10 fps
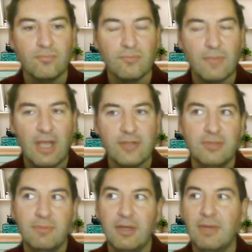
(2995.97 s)

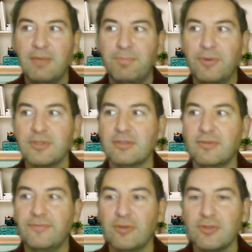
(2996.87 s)
Actually, my
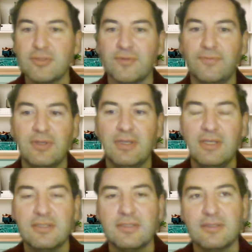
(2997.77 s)
personal
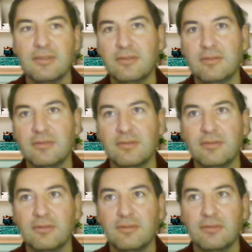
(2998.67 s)
philosophy is,
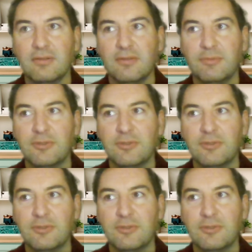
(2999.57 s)
I mean,